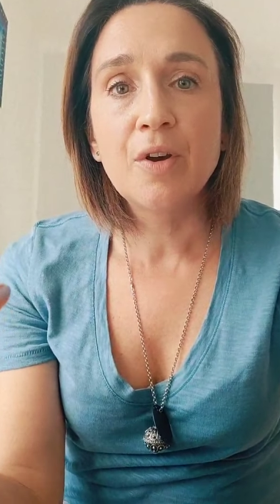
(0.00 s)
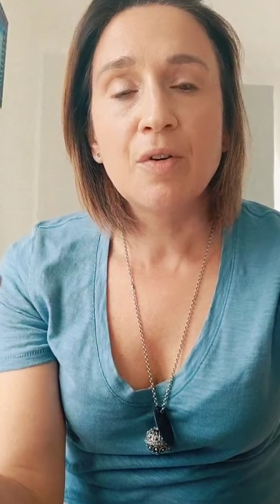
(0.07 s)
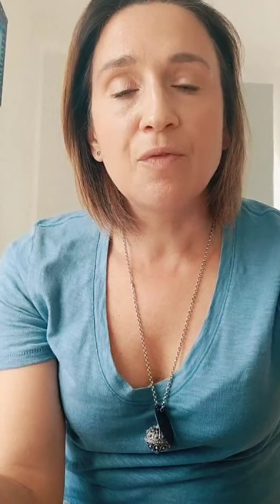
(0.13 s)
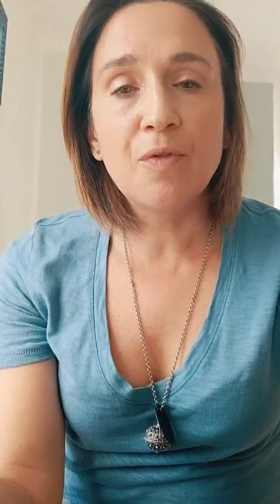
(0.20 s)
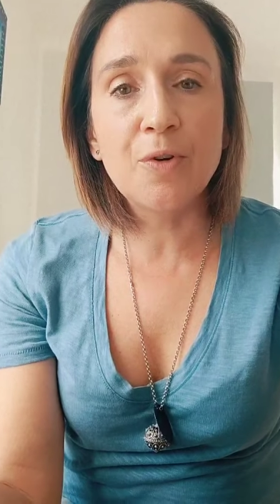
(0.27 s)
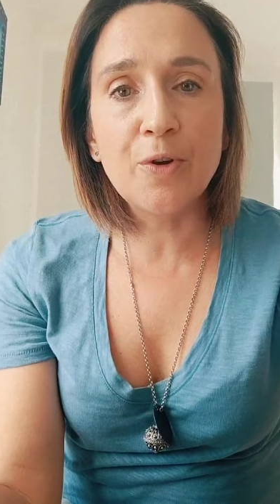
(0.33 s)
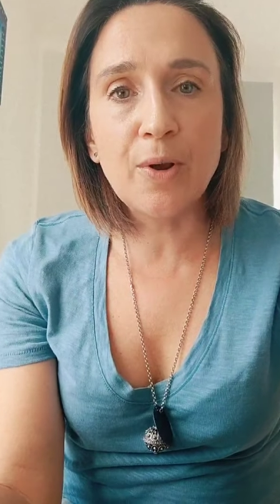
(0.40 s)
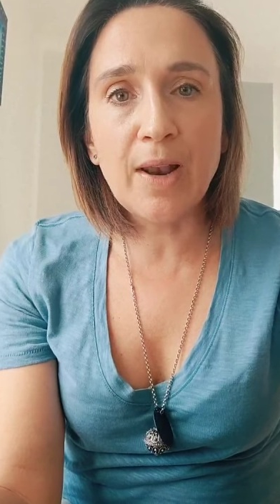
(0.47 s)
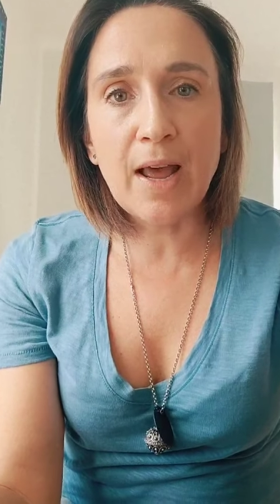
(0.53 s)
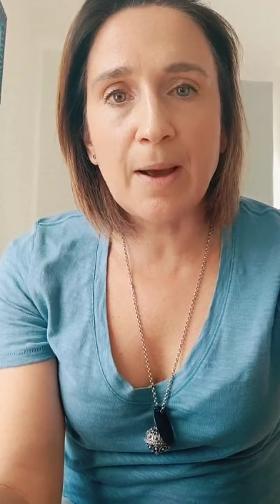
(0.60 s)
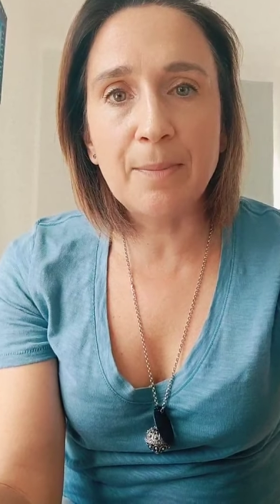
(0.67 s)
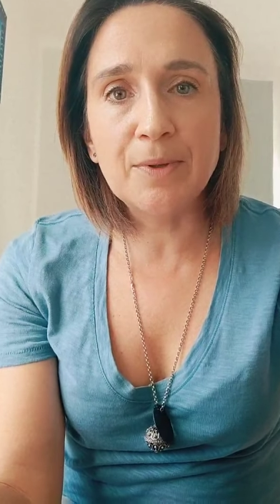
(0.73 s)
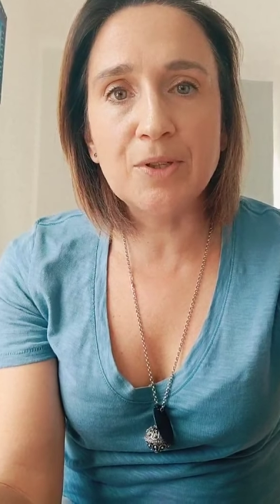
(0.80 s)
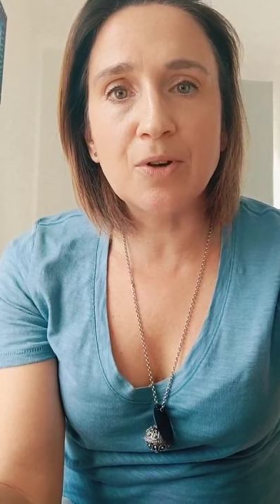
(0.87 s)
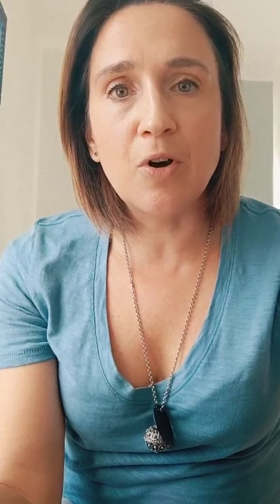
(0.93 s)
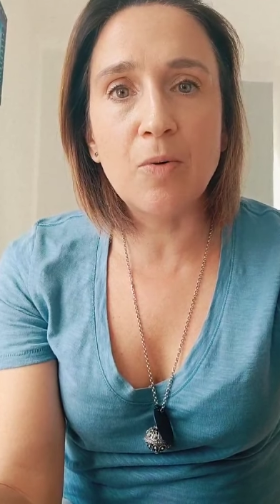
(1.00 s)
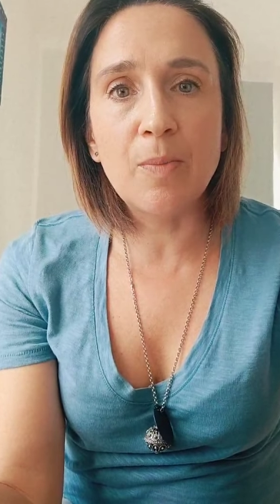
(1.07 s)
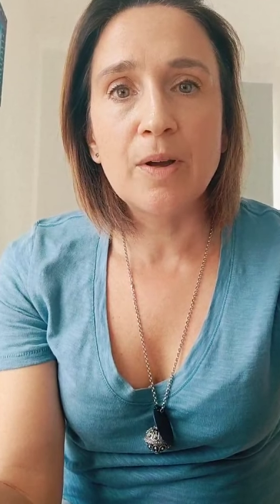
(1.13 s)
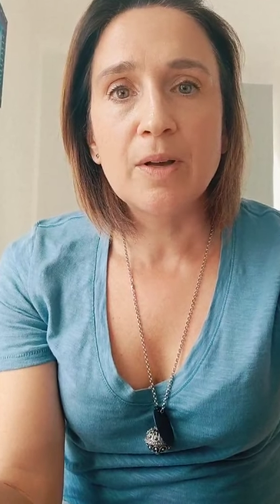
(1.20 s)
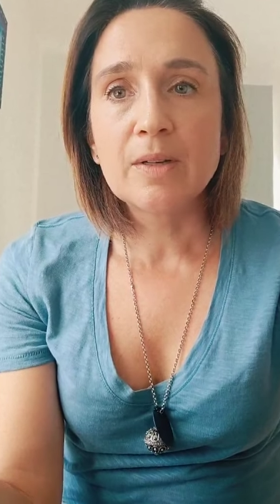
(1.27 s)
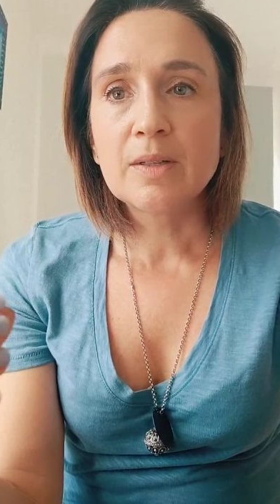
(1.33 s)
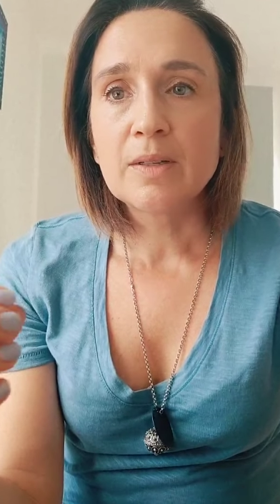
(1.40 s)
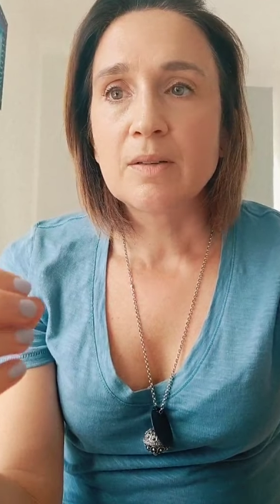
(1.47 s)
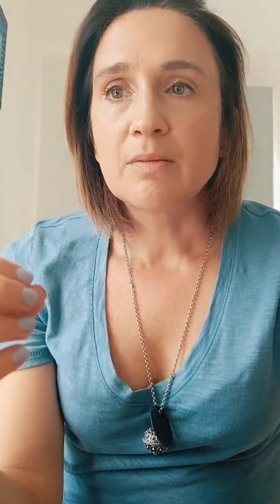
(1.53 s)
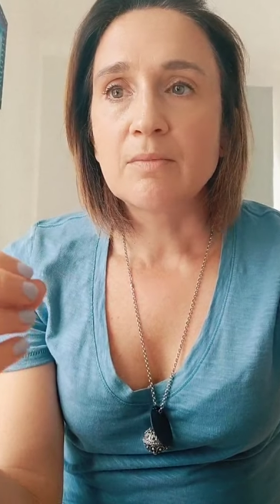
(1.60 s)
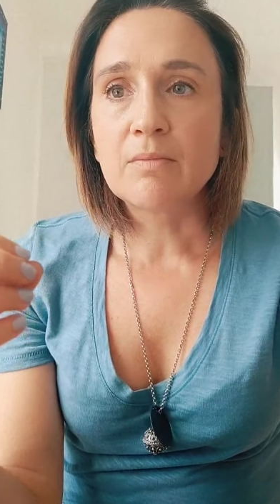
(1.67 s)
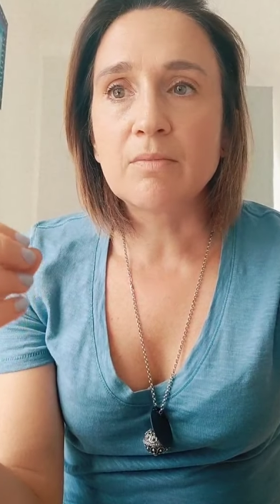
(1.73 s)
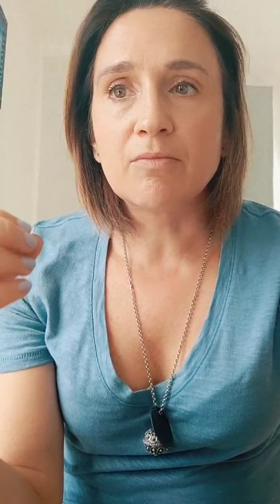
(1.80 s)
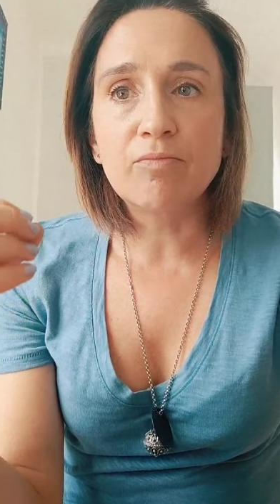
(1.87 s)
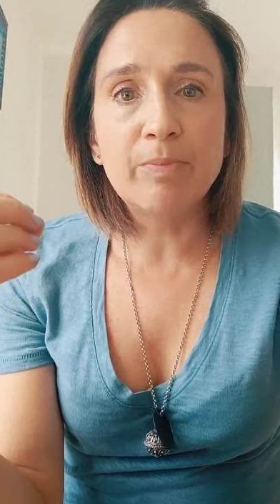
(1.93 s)
for your laptop,
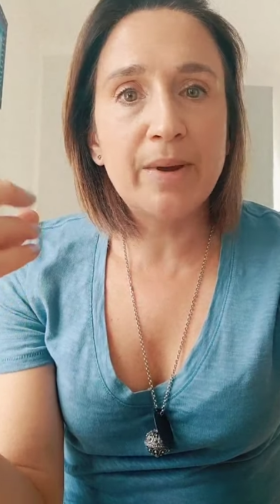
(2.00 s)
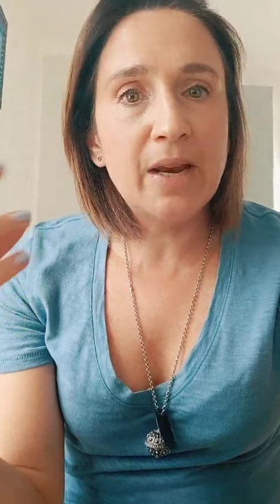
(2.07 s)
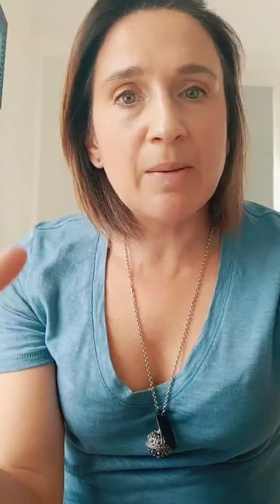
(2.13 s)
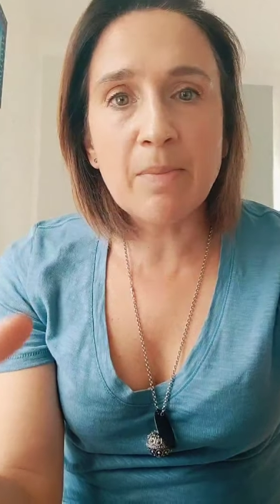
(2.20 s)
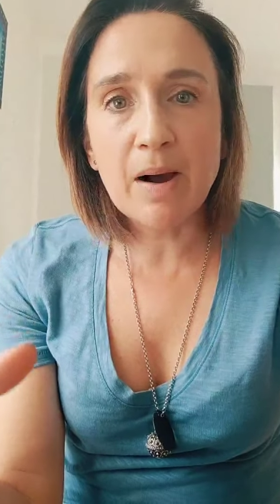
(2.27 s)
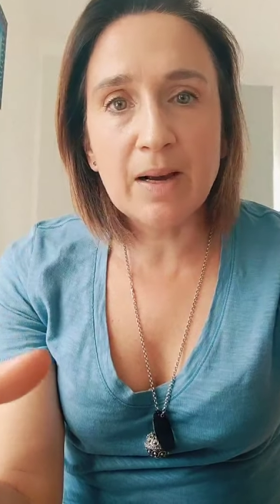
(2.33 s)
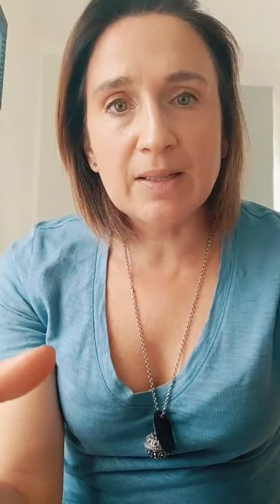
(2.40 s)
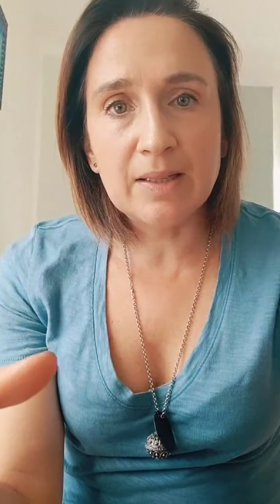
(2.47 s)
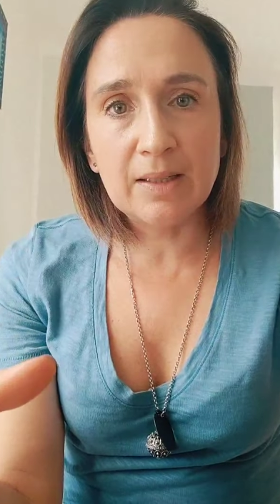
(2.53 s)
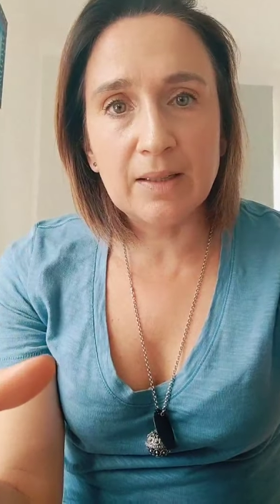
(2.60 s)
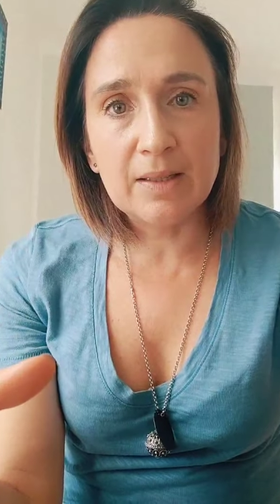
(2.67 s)
minimizing the